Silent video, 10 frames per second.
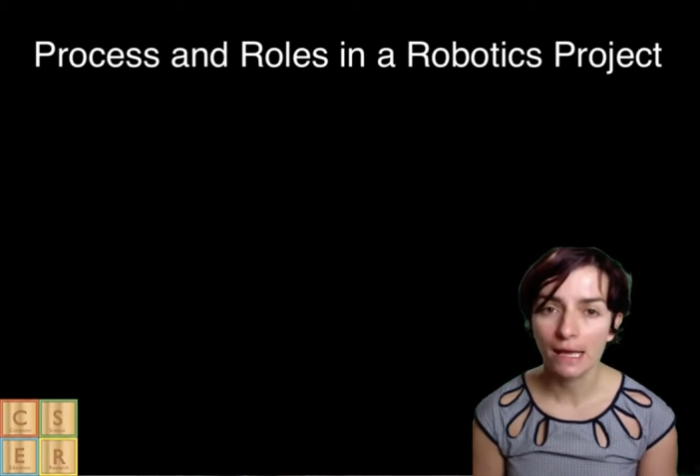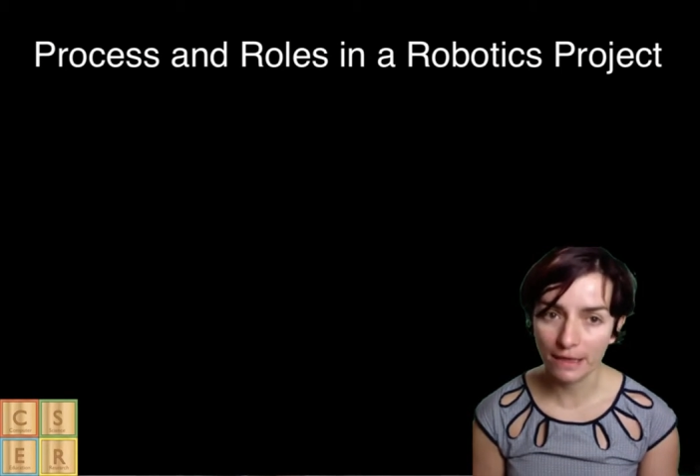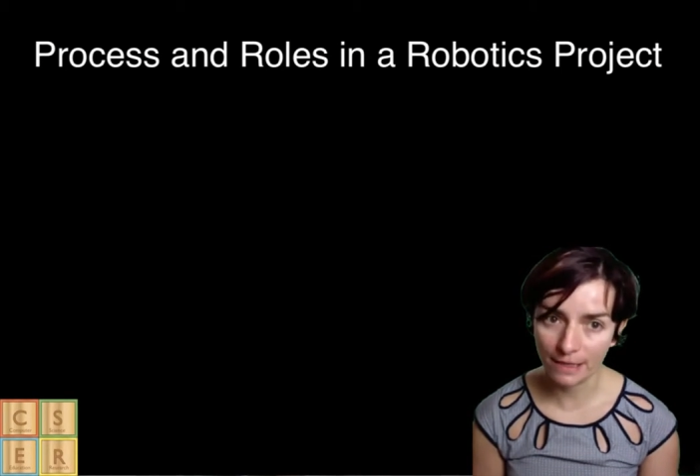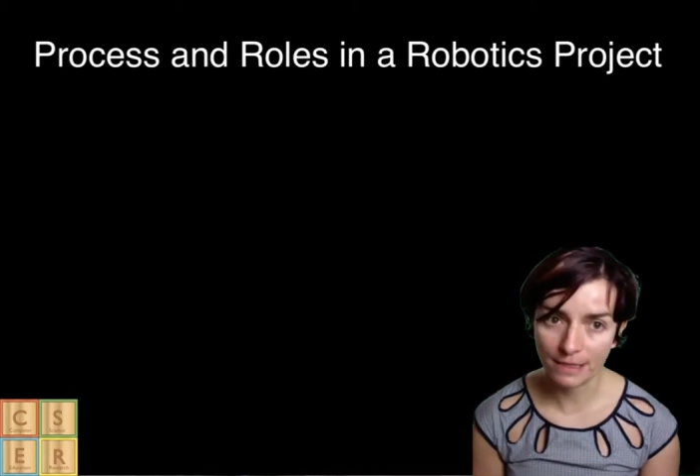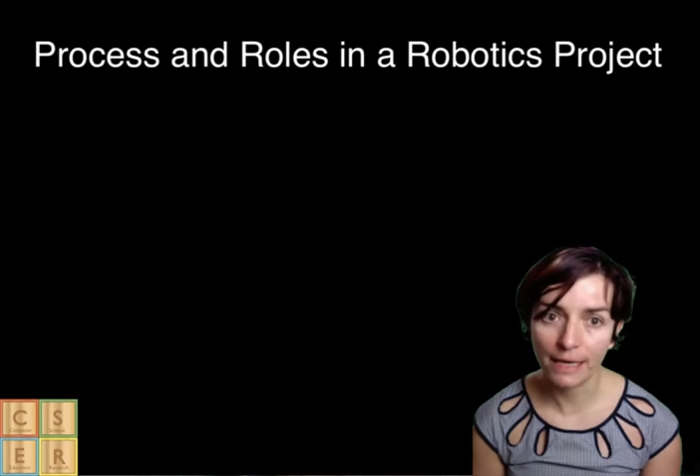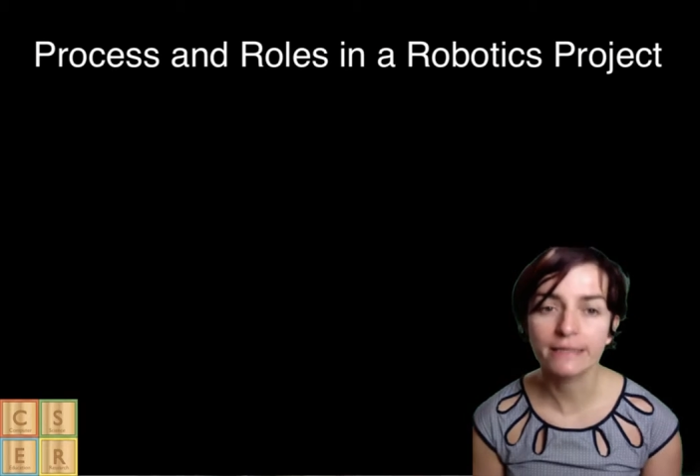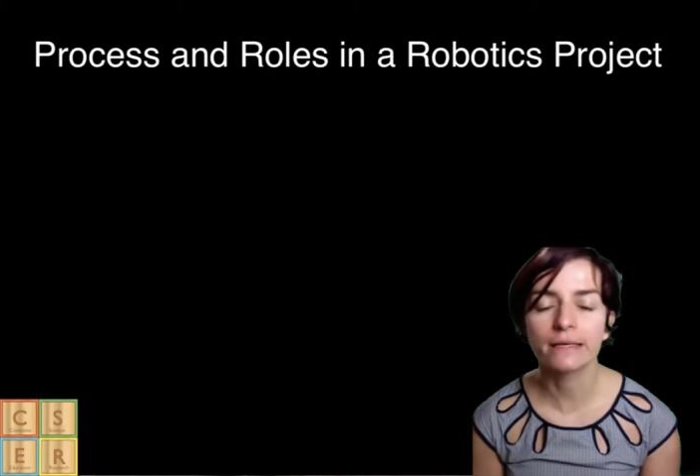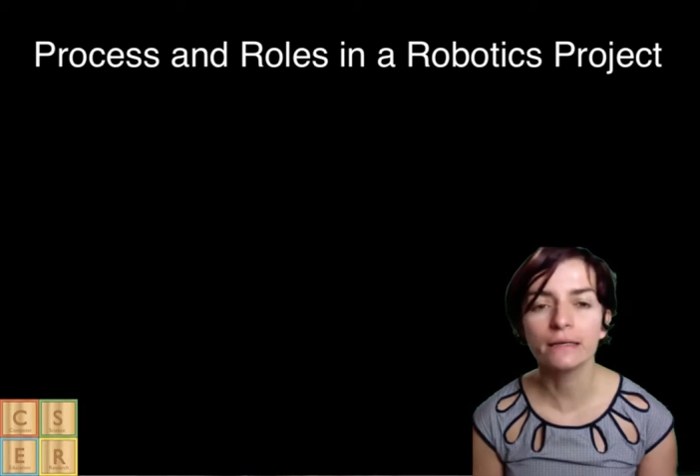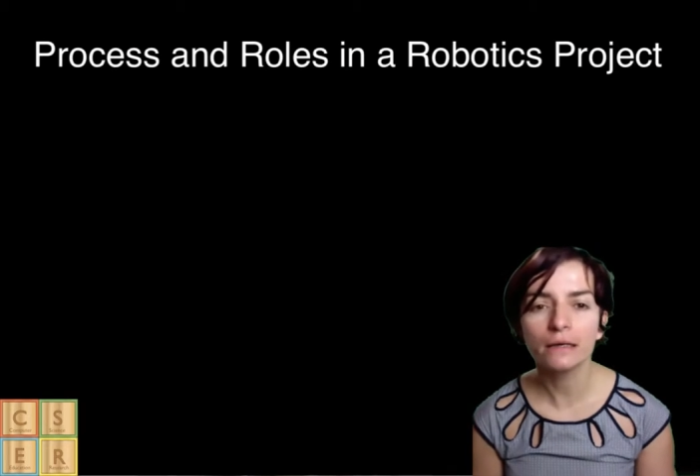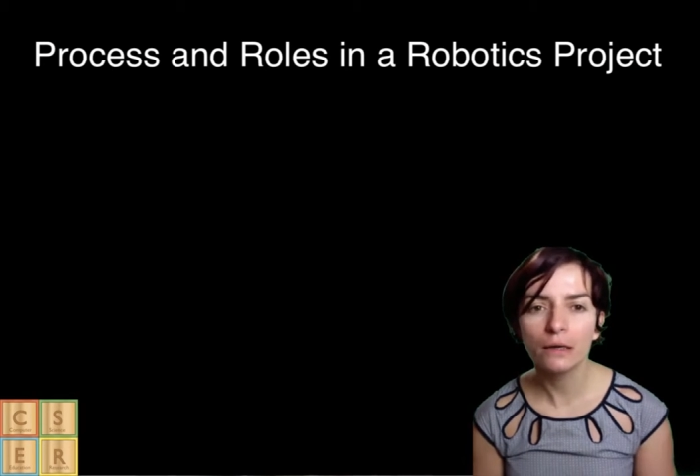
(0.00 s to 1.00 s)
In this
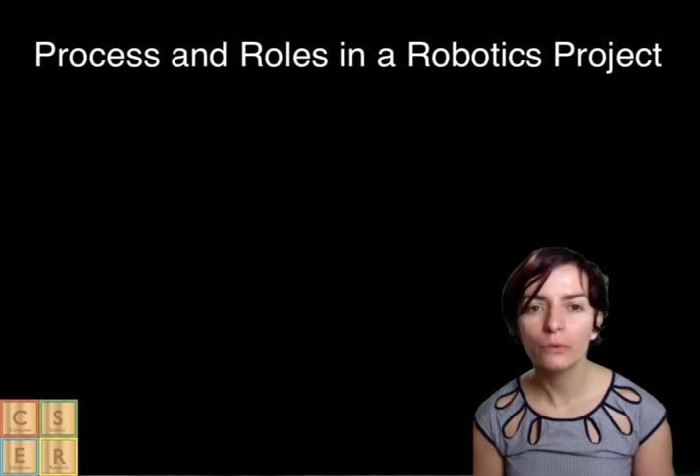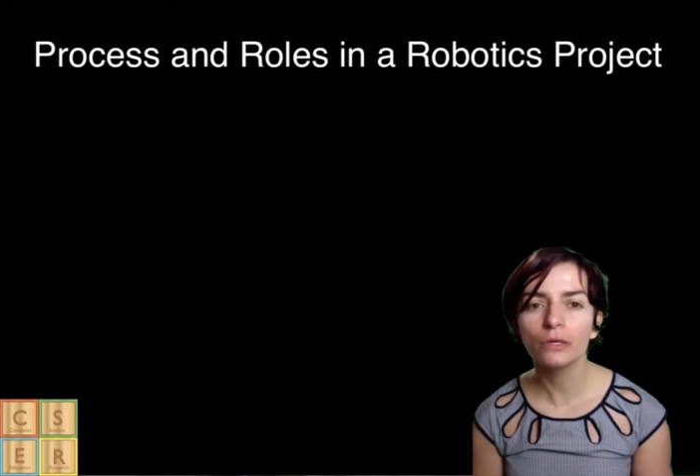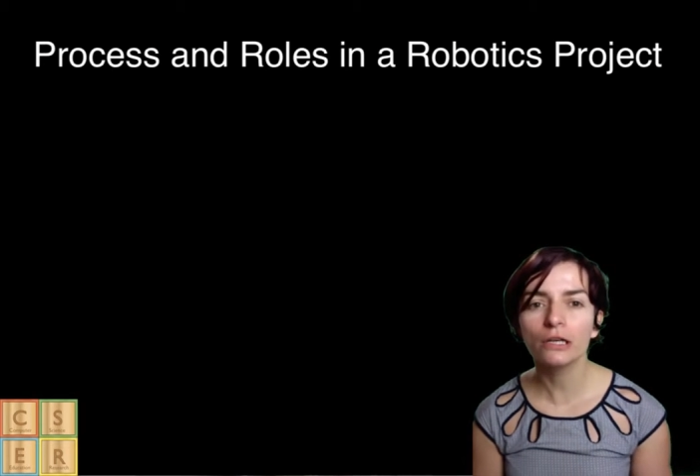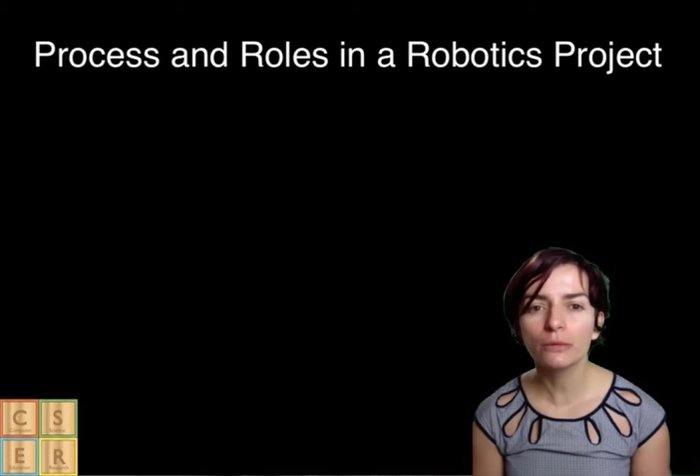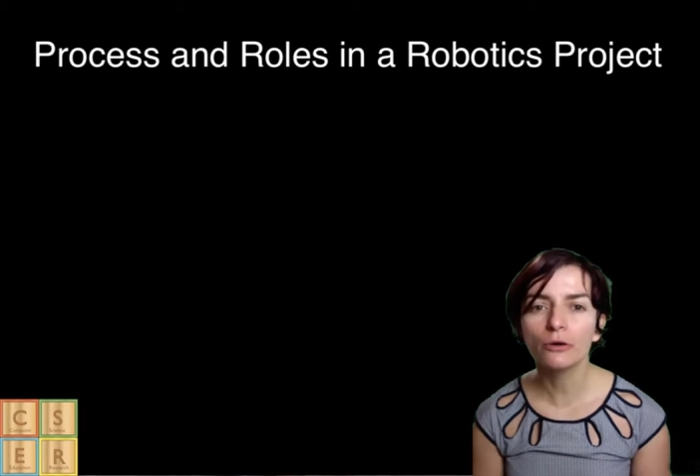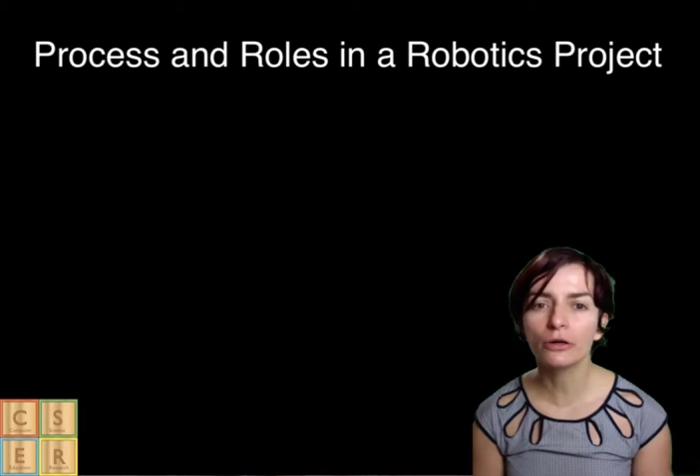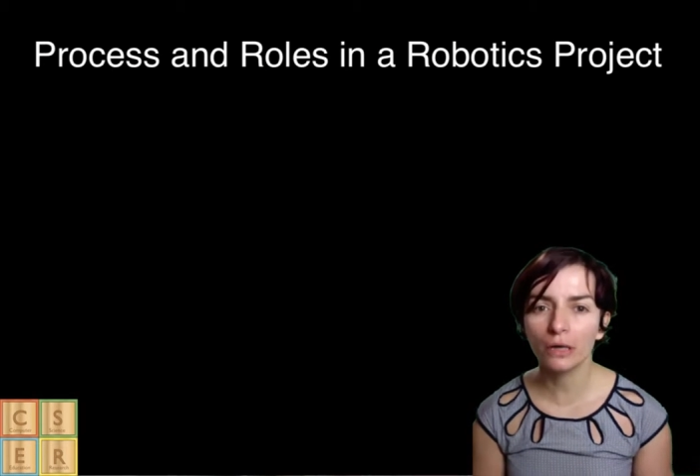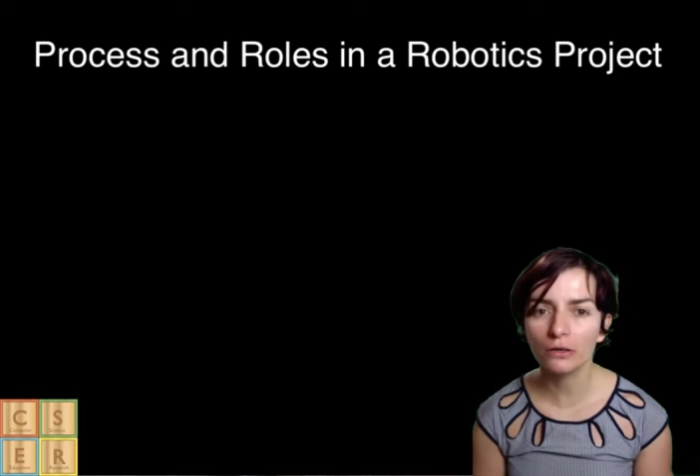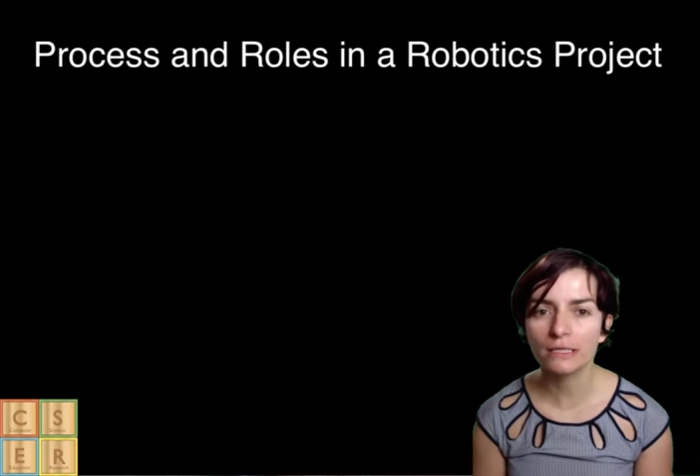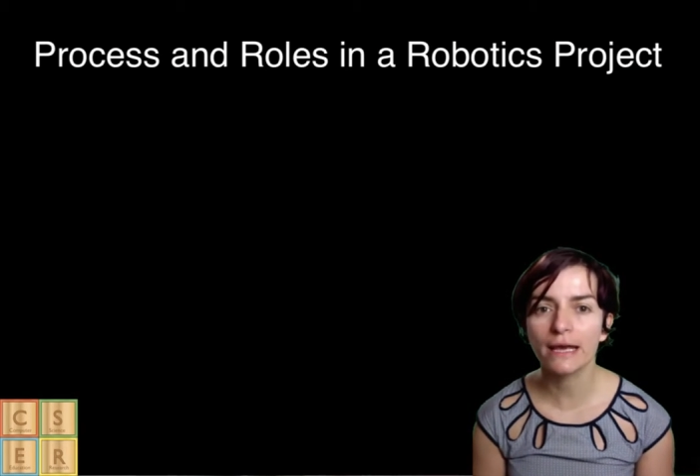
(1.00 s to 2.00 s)
lesson, we'll look more
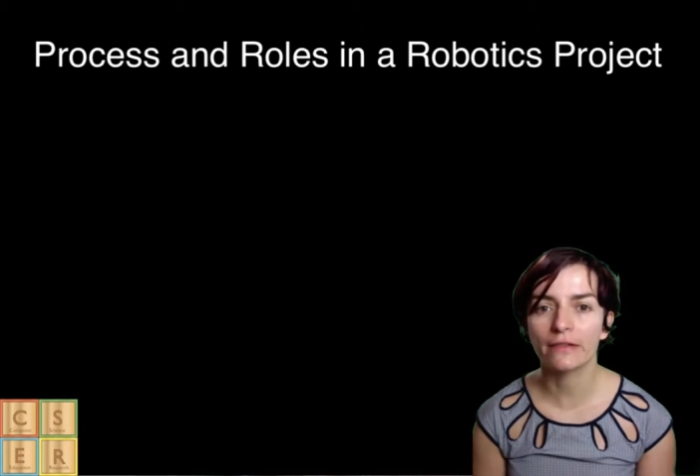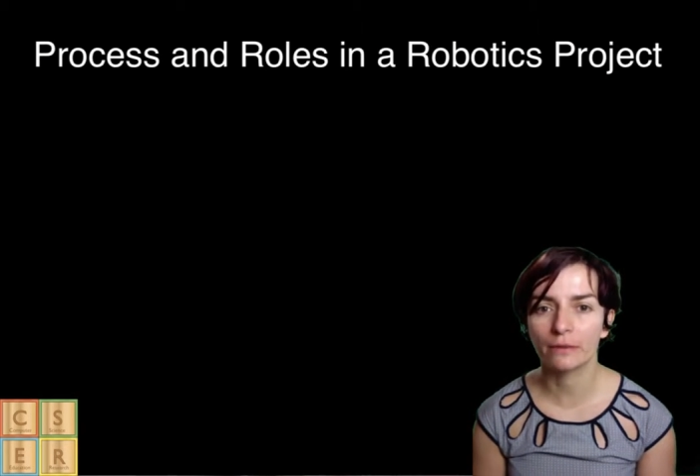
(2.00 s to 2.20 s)
closely at